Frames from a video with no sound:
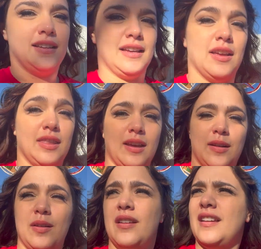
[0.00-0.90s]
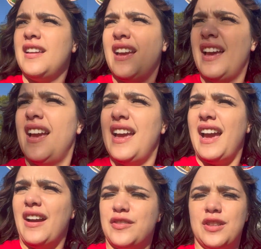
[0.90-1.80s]
and then
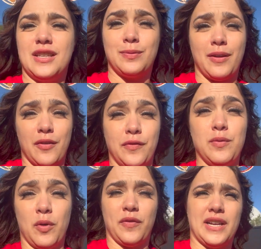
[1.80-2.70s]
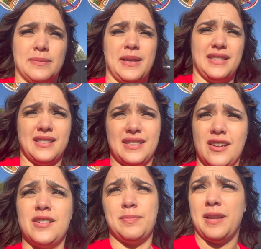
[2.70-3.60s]
after this, we have a few more fast passes.
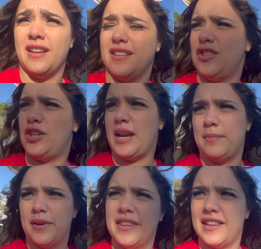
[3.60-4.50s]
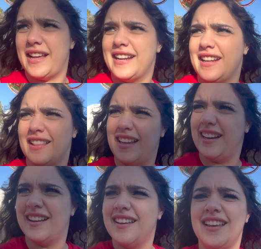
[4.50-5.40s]
Derek's been a champ at the lightning lane.
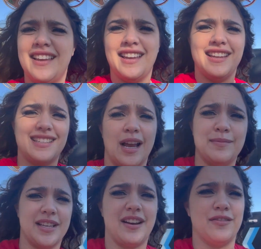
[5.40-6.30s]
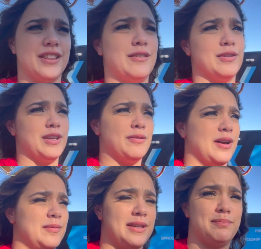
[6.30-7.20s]
He times out everything really well,
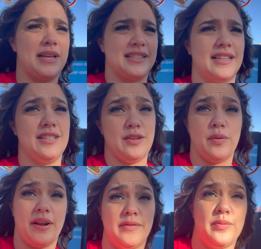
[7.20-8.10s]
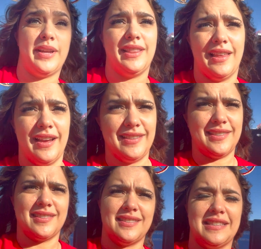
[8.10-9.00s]
and we basically don't have to wait in lines,
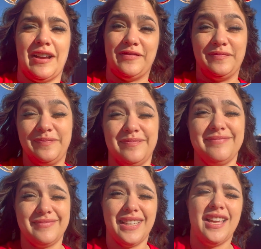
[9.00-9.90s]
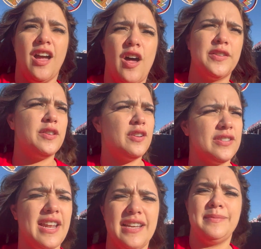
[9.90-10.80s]
so. Also, there's
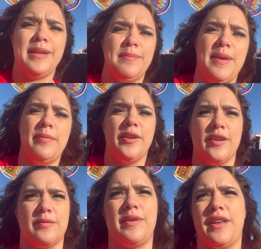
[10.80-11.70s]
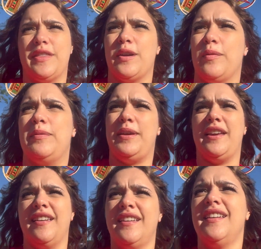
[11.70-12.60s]
not as many people here as we thought there would be.
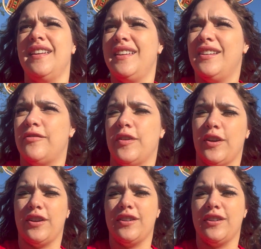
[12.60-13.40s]
For It's,